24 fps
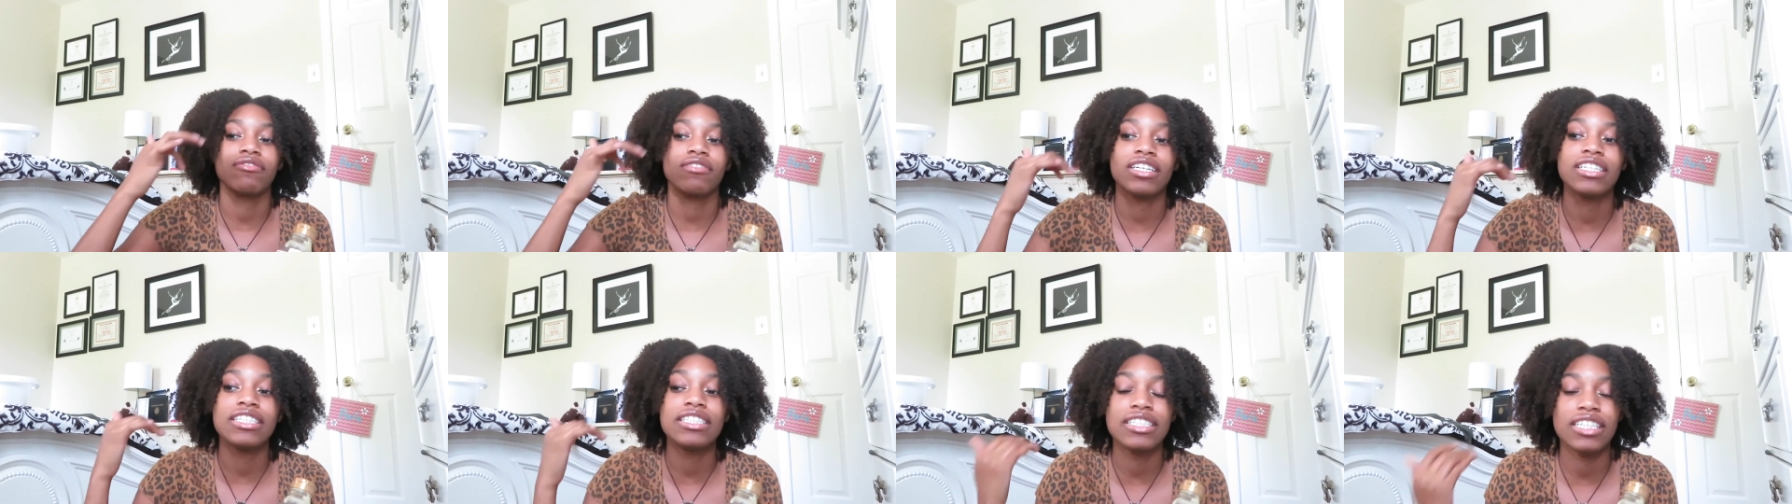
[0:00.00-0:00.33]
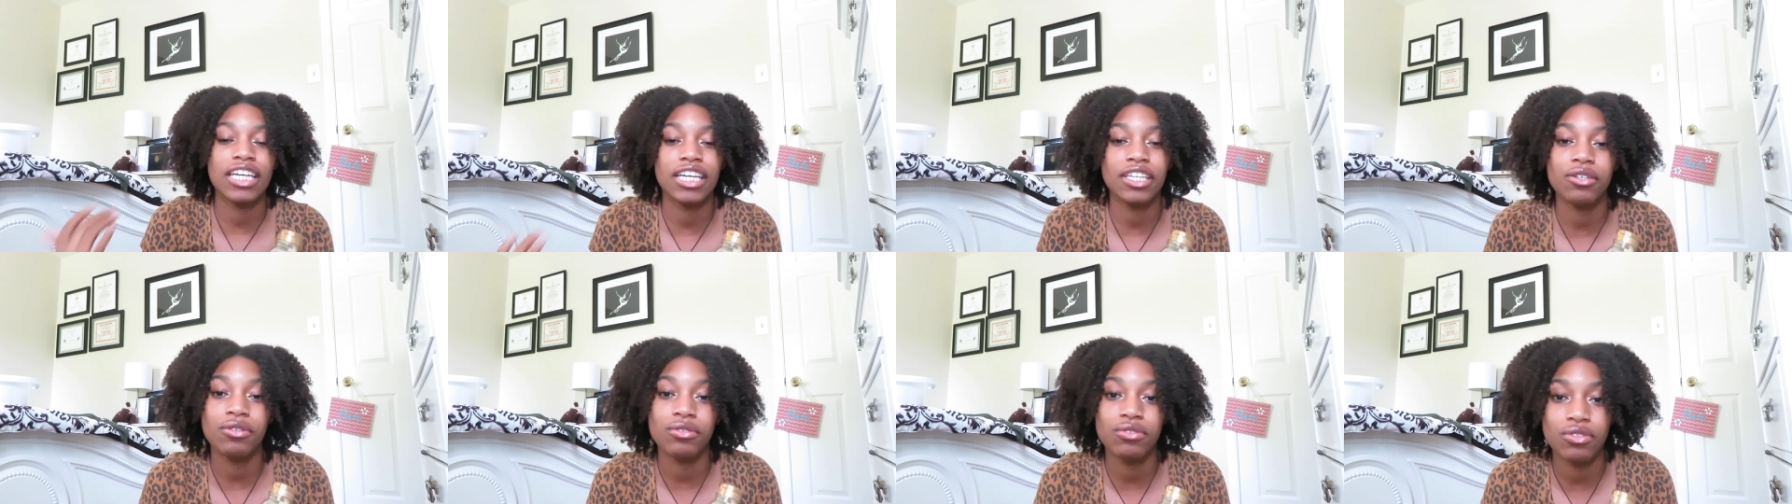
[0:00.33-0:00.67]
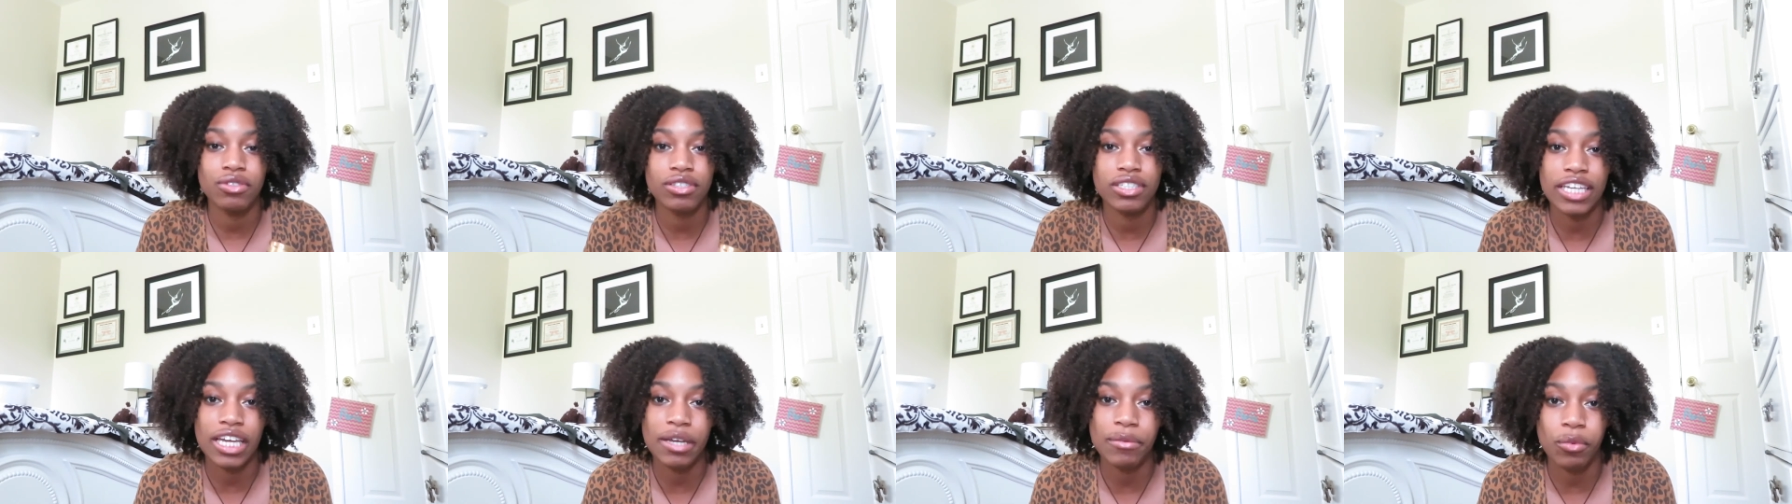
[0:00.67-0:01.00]
continue to
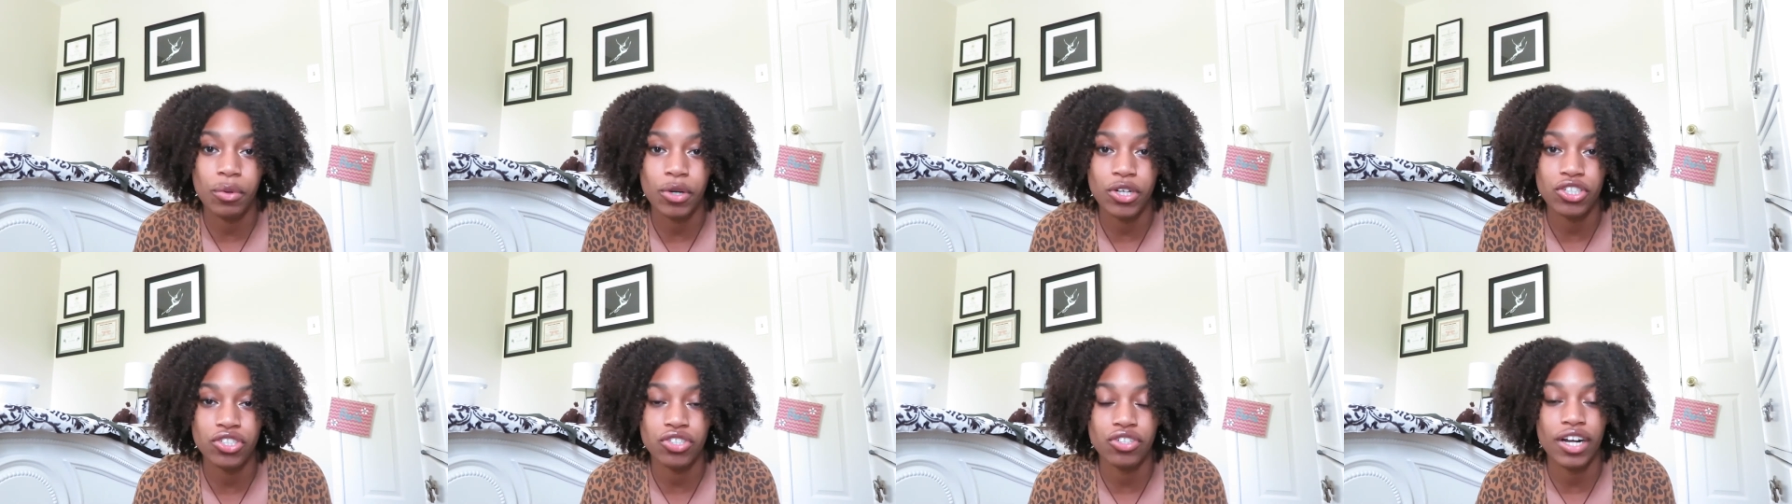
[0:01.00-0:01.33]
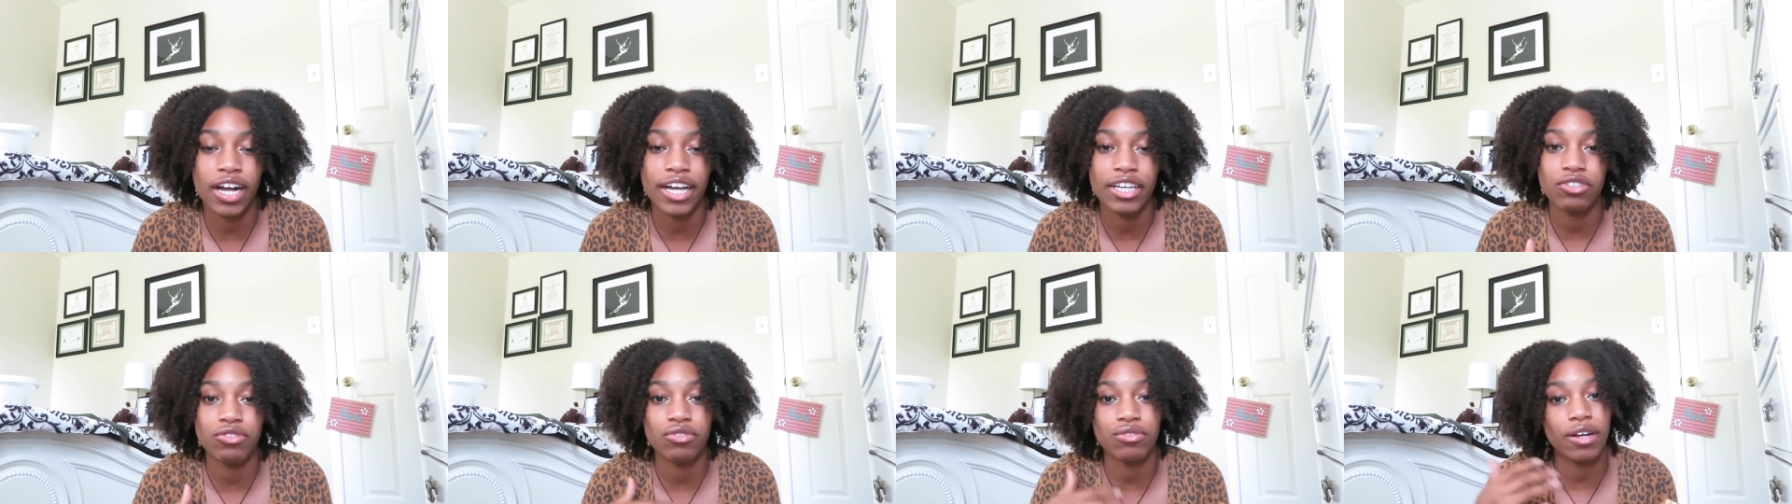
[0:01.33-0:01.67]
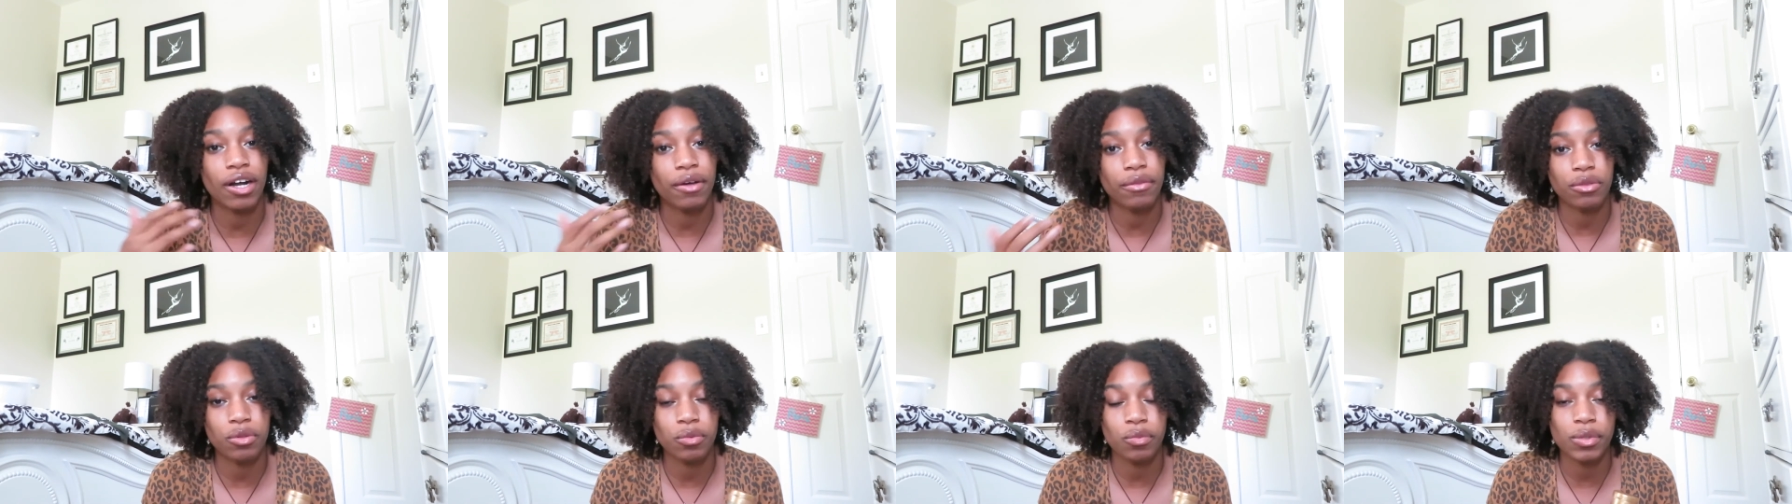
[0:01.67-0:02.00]
stay moisturized
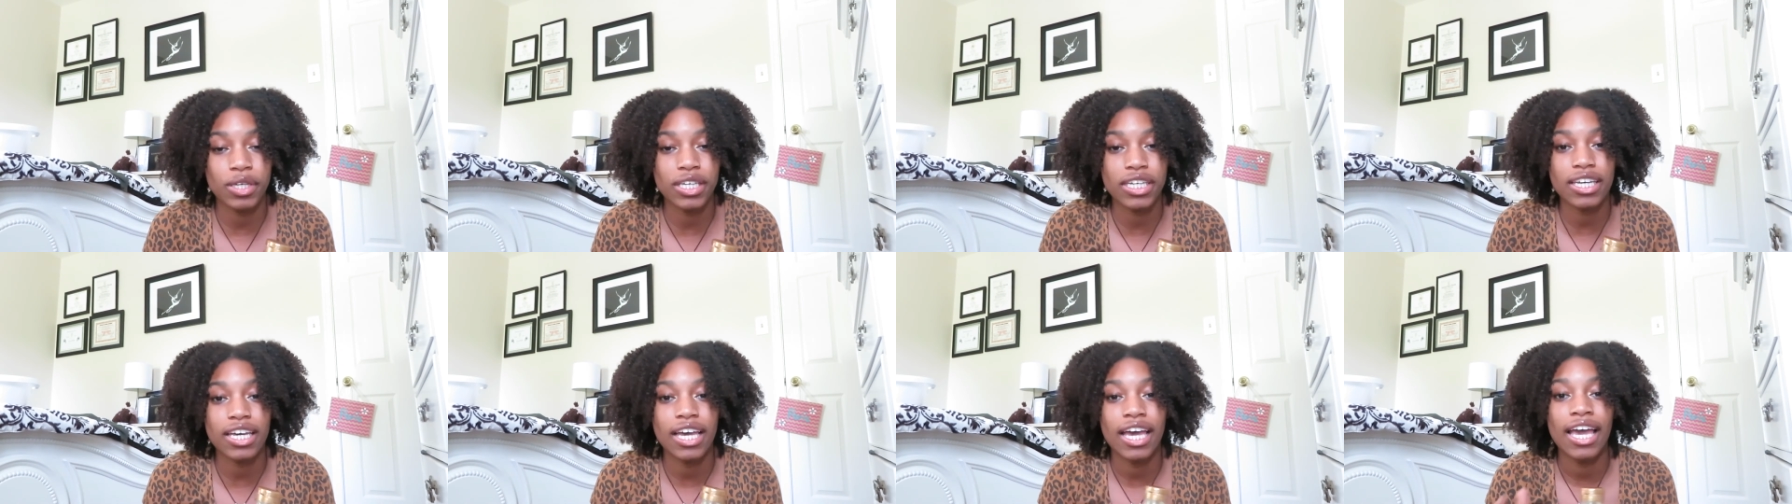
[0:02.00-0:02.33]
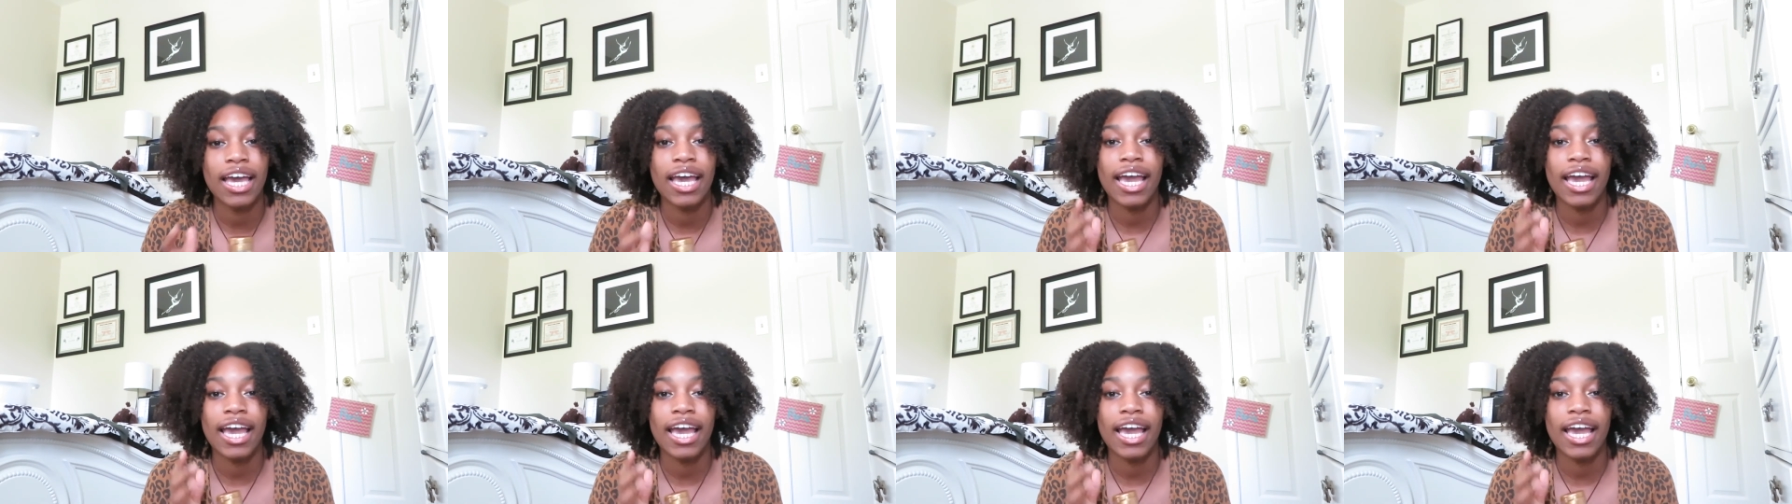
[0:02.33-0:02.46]
throughout the week,